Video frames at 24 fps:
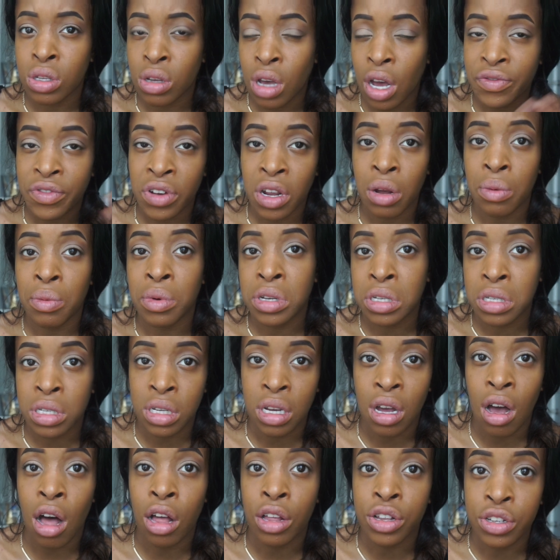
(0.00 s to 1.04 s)
So after I went to
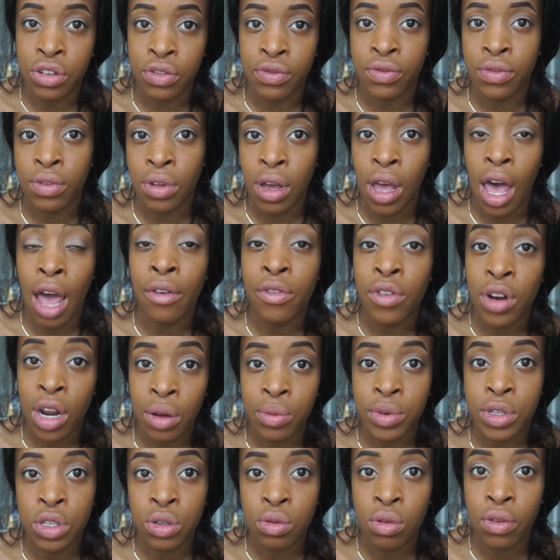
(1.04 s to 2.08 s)
college, and after I
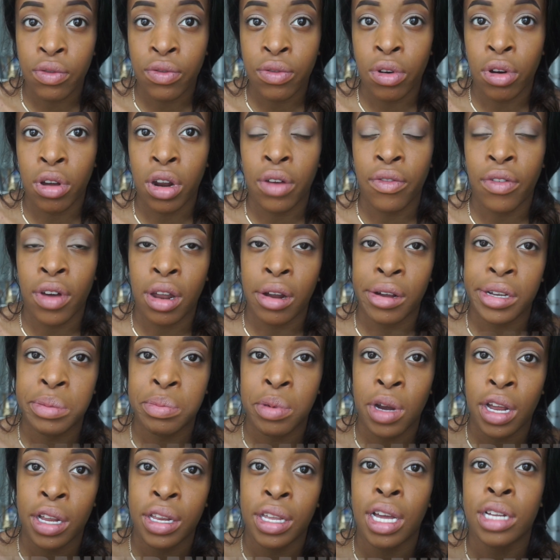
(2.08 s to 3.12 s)
went to school in Florida, I found I was
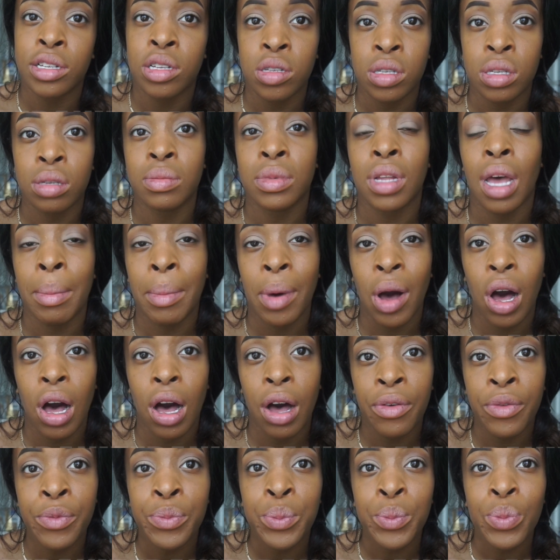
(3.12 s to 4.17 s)
pregnant. I took some time
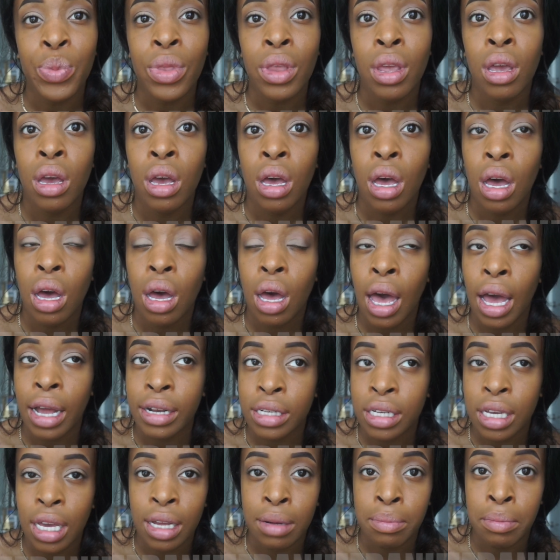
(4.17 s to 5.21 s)
off. I had
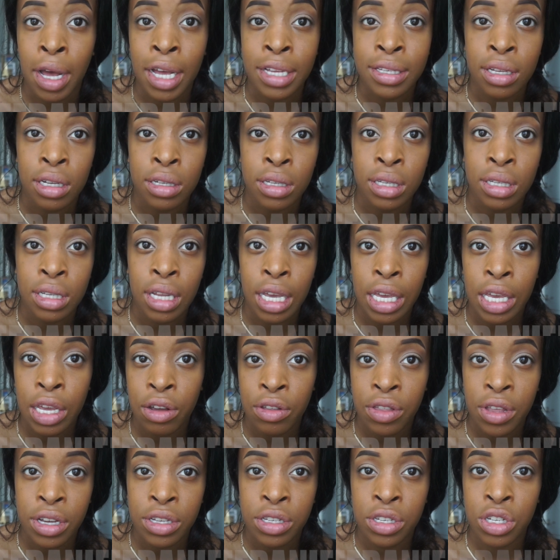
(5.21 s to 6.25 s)
to get my son's daycare
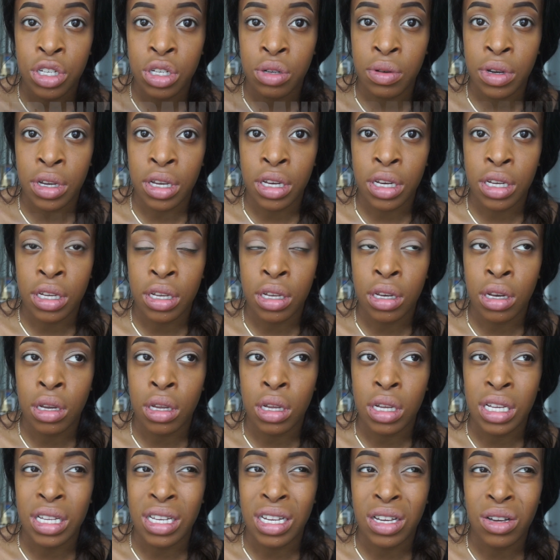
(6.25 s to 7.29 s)
thing situated.
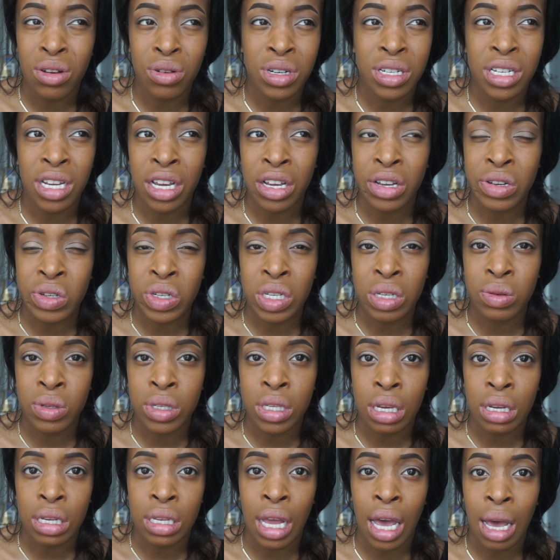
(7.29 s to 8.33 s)
He didn't go to daycare until he was
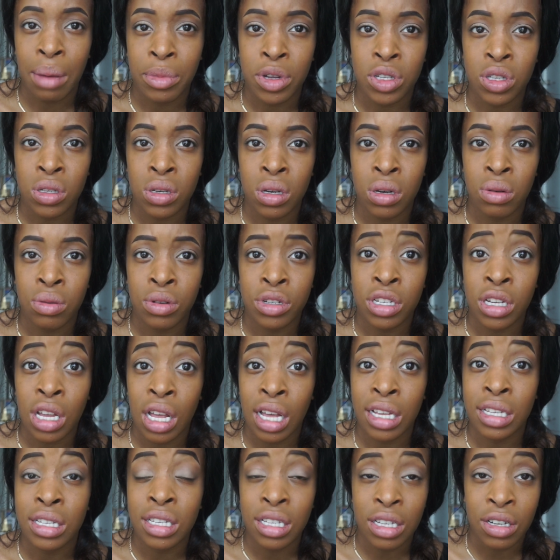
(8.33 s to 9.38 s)
like 9 months old, which
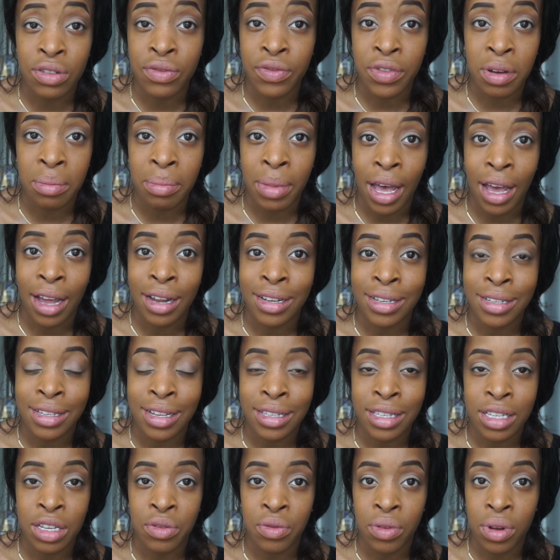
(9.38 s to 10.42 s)
I still feel bad because
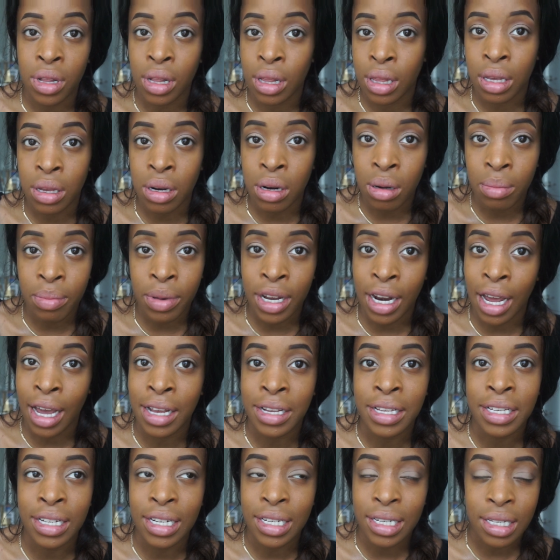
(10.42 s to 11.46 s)
that's like really little, but I
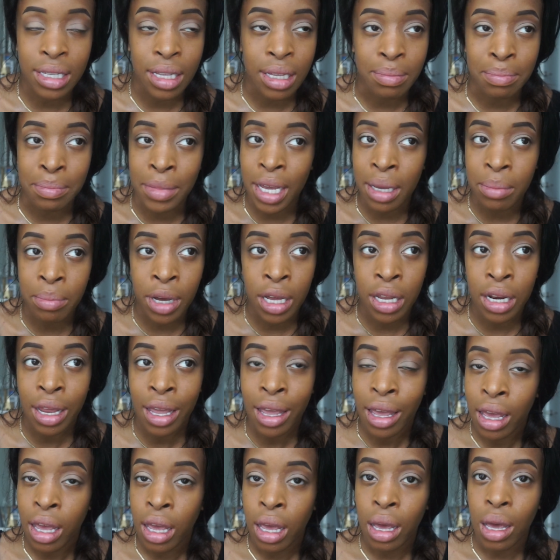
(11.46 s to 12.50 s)
needed to make
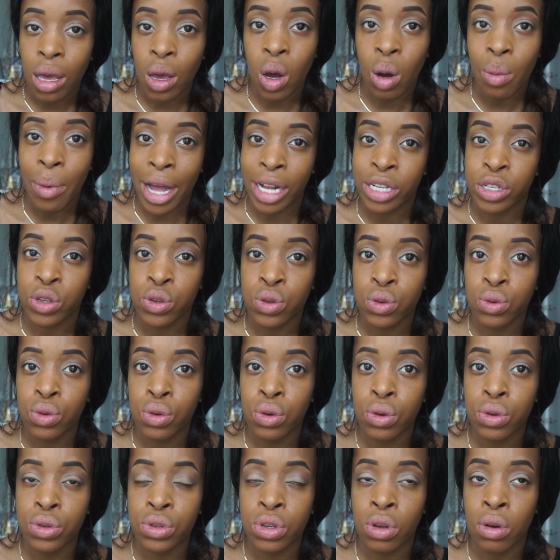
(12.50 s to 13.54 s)
money and go back to
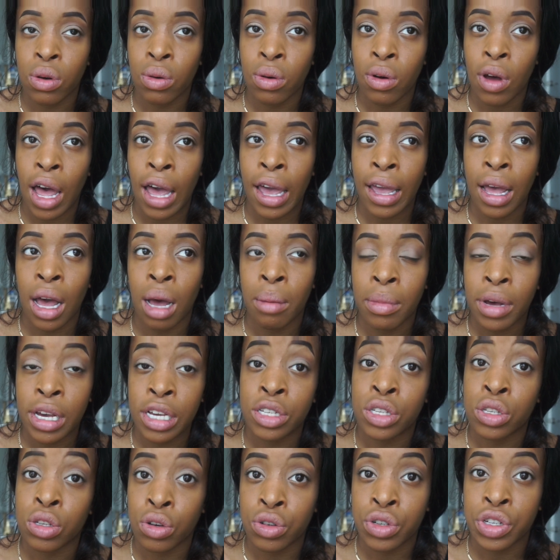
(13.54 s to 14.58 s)
school. So I got my
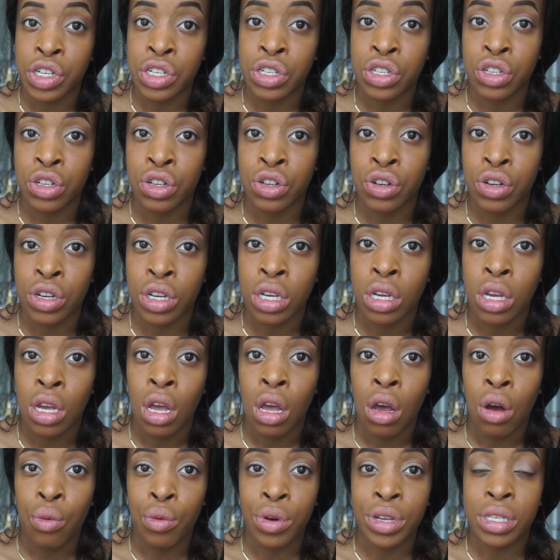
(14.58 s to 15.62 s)
associate's degree
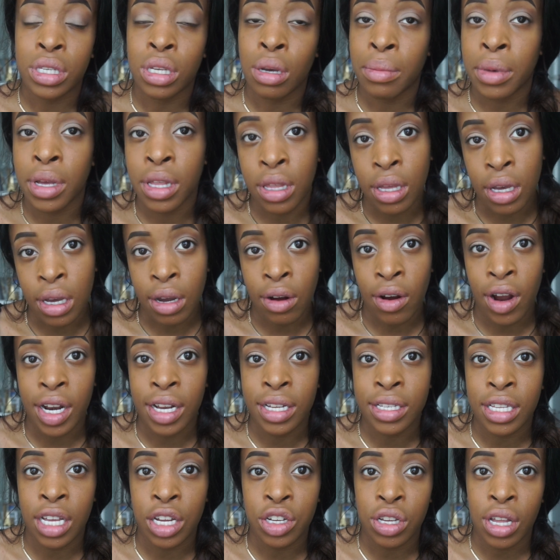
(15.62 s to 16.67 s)
with some of the
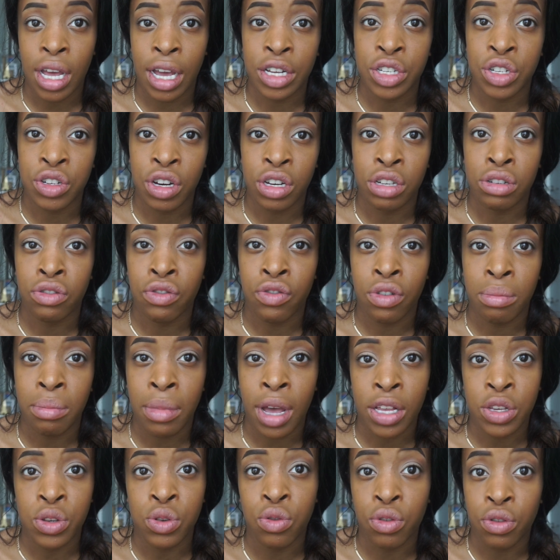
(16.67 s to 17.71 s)
credits that I transferred from
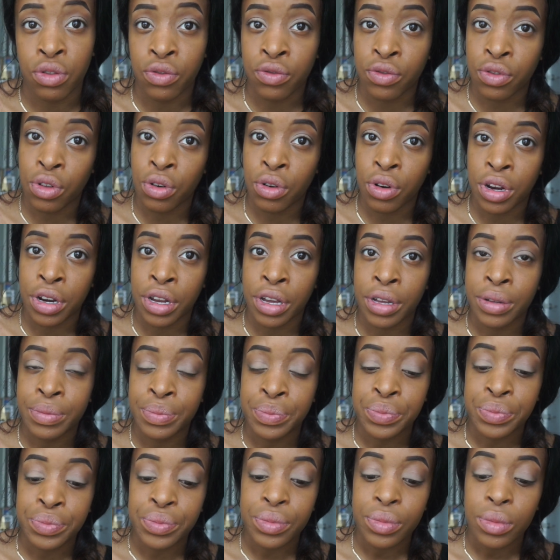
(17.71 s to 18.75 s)
my school in Florida.
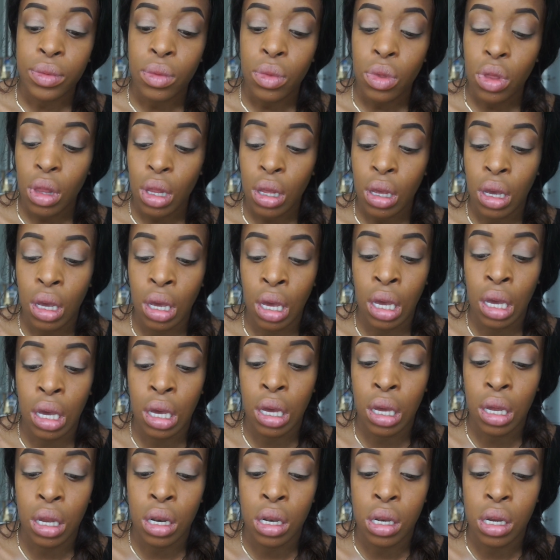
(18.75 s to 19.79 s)

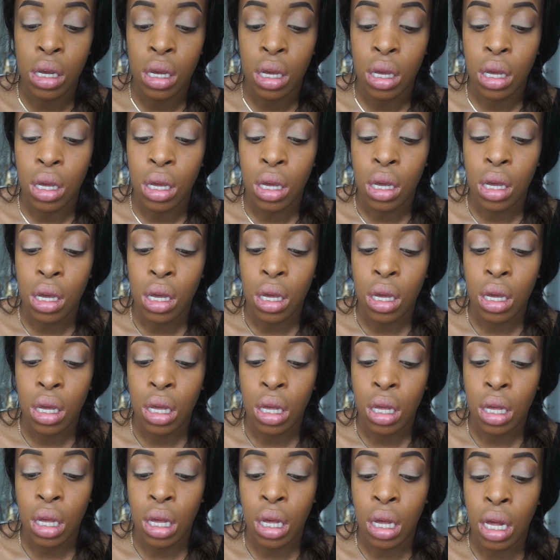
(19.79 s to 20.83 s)
And
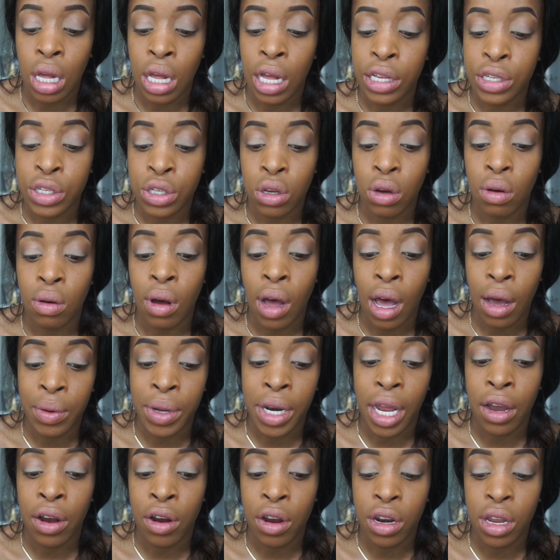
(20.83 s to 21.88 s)
so
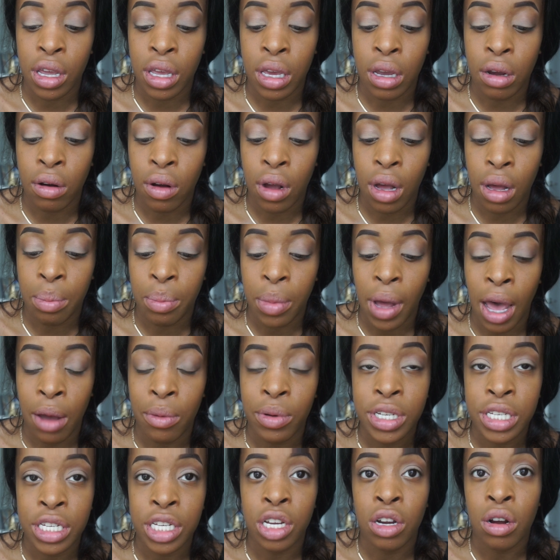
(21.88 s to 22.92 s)
when I heard of Year Up, I
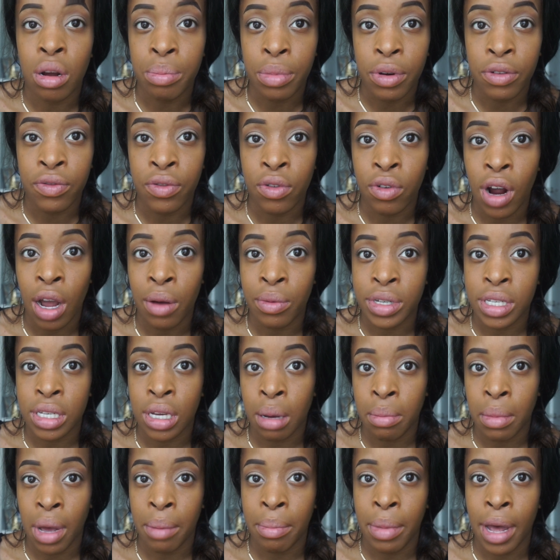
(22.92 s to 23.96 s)
went to Year Up before I went to
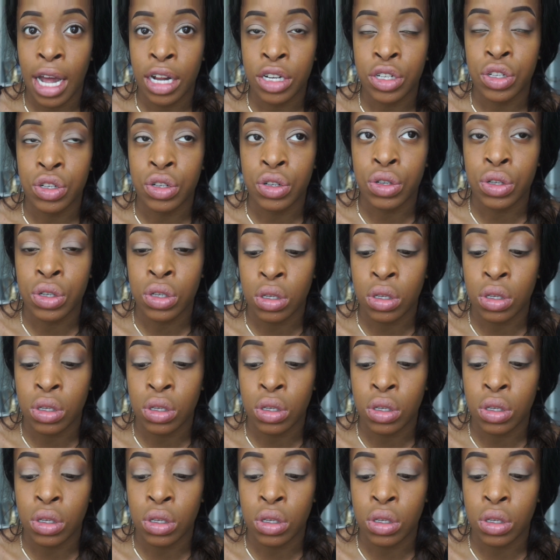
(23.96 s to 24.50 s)
get my bachelor's.